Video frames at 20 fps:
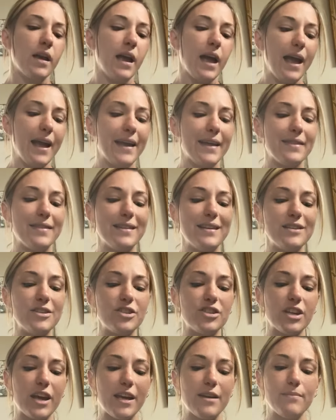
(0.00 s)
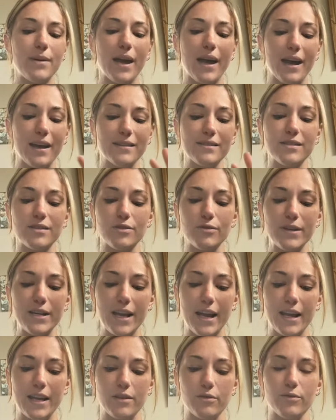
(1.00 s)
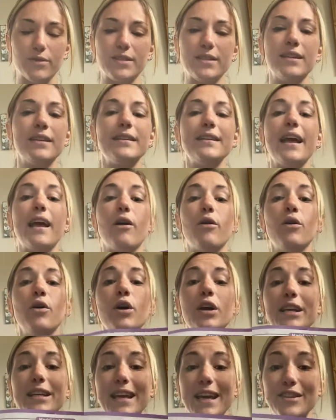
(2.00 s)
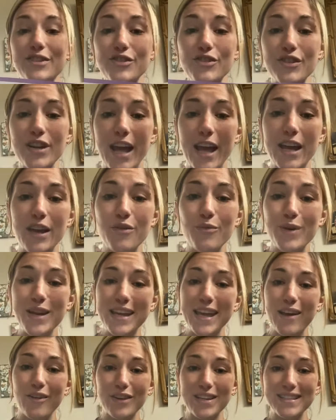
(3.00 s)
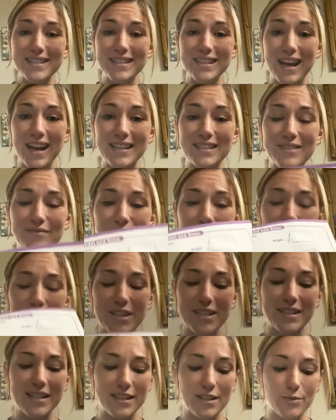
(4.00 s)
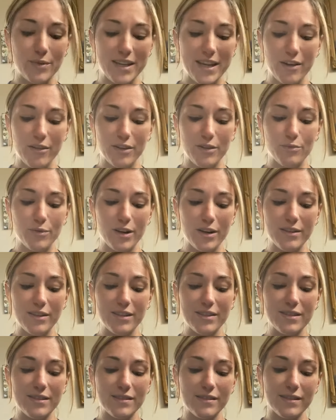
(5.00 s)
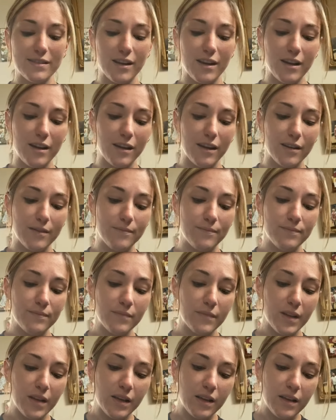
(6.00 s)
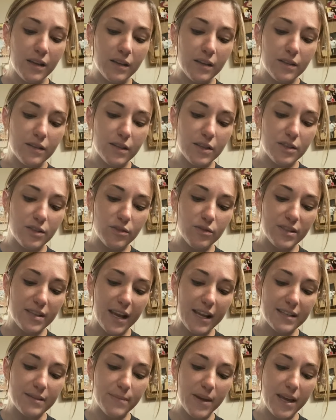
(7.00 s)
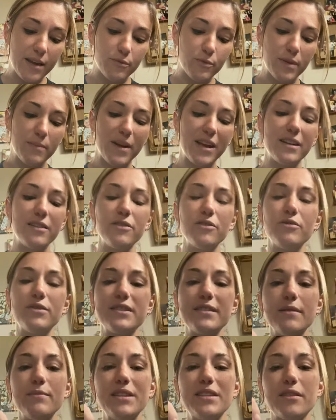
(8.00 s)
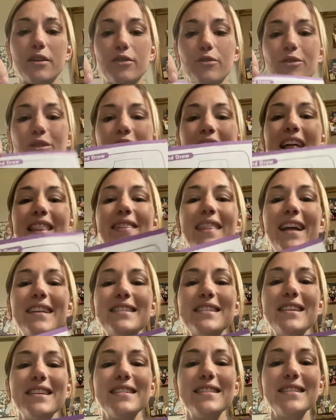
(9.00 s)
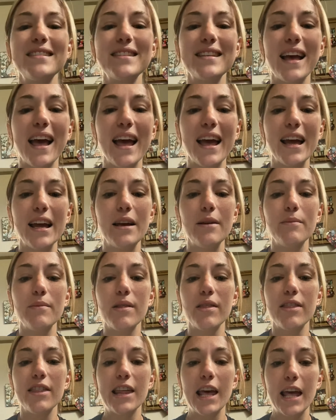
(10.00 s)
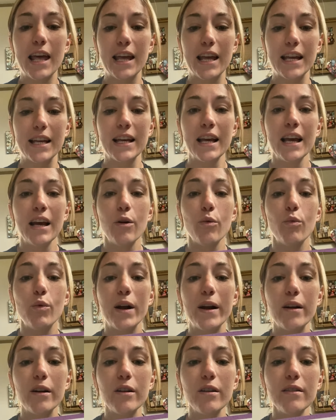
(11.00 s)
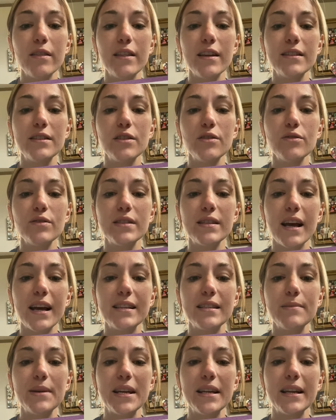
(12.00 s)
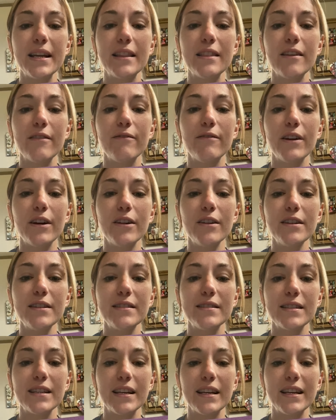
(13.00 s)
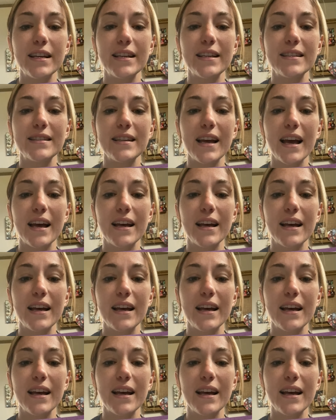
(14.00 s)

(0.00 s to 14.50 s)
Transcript: And this shape has 3 angles. Now, yesterday we counted sides and vertices. We counted where the two sides met, and we made a little semicircle. That's the same thing. Where the two sides meet in the vertice is